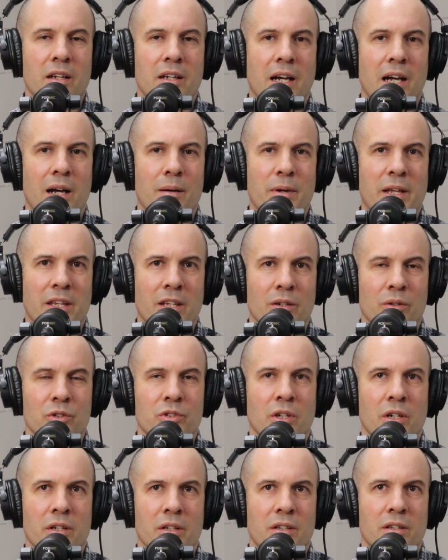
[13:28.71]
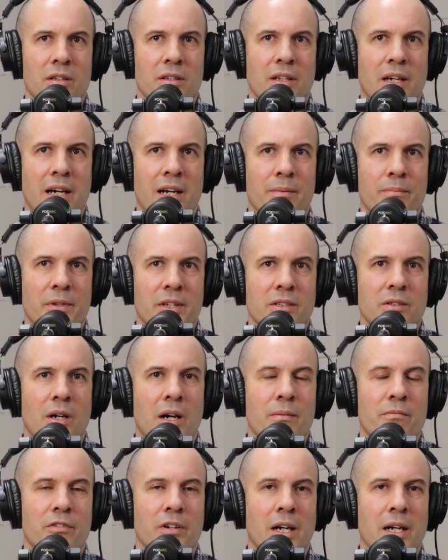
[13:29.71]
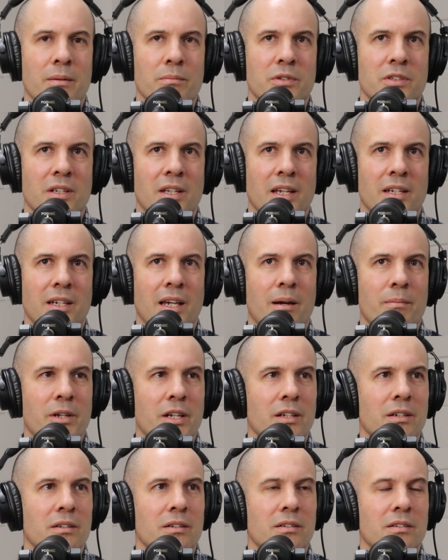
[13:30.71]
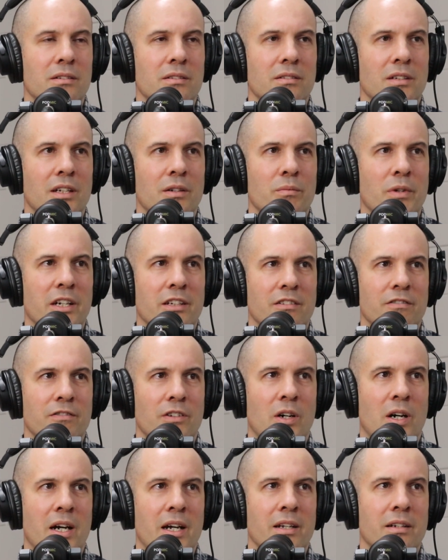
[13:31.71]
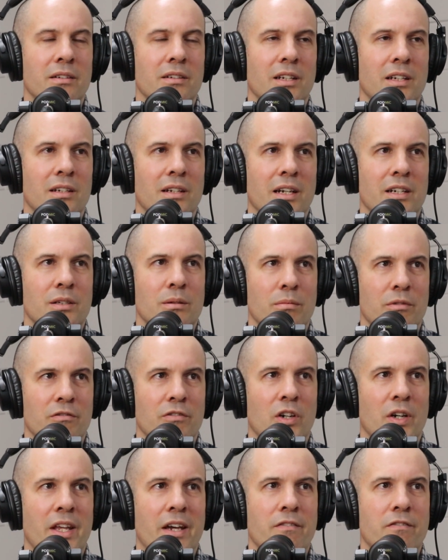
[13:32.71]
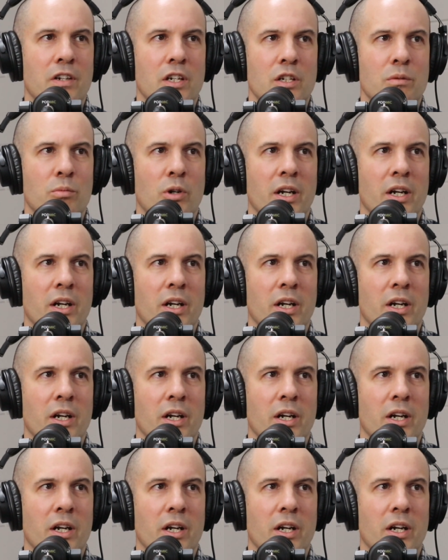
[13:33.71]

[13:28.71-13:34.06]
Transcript: And then also the time frame to then come in and rectify and actually provide that finished